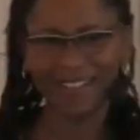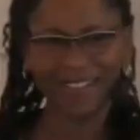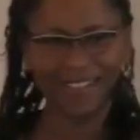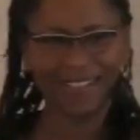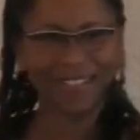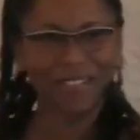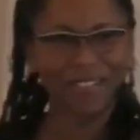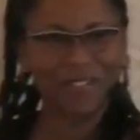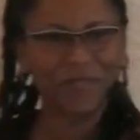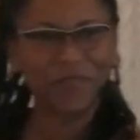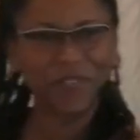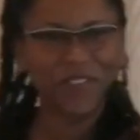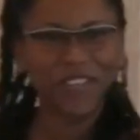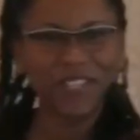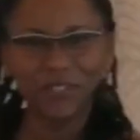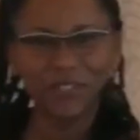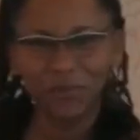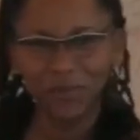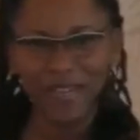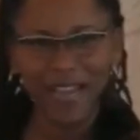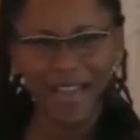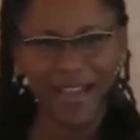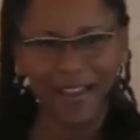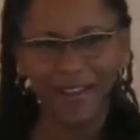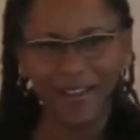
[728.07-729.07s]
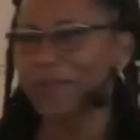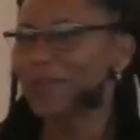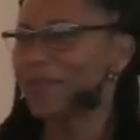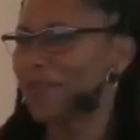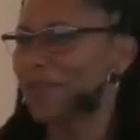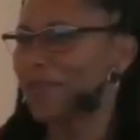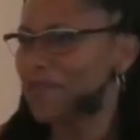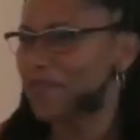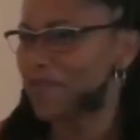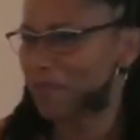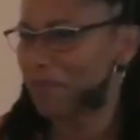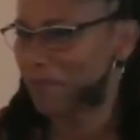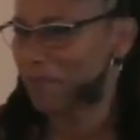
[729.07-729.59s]
fig tree. I don't know if
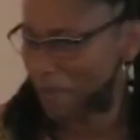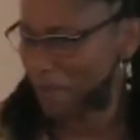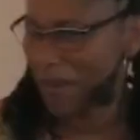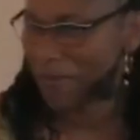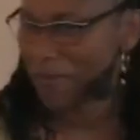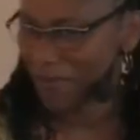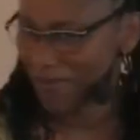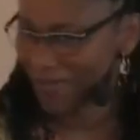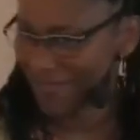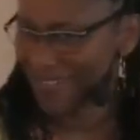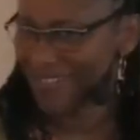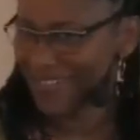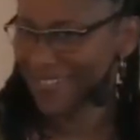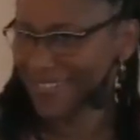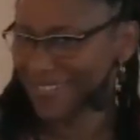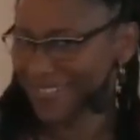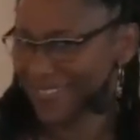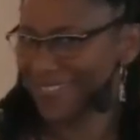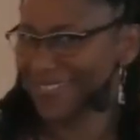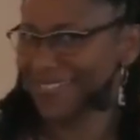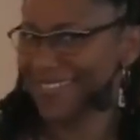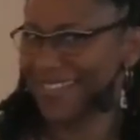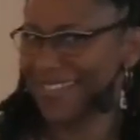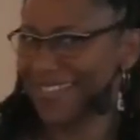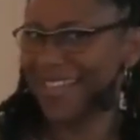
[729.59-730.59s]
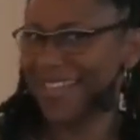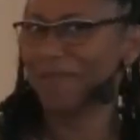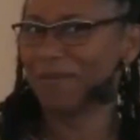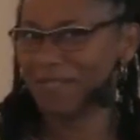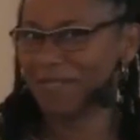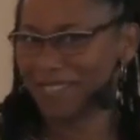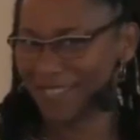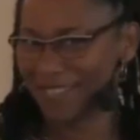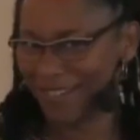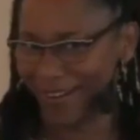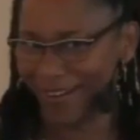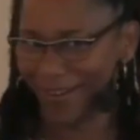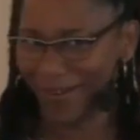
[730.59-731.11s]
you remember this. He was
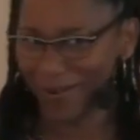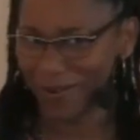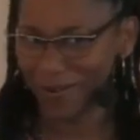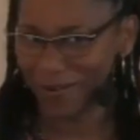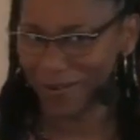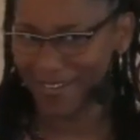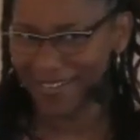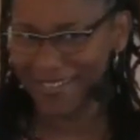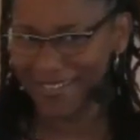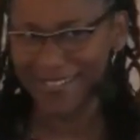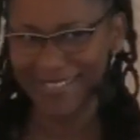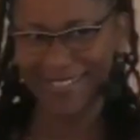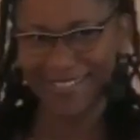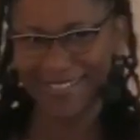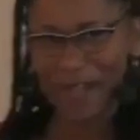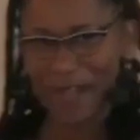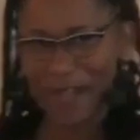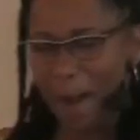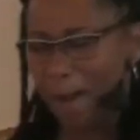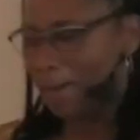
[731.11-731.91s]
hungry. He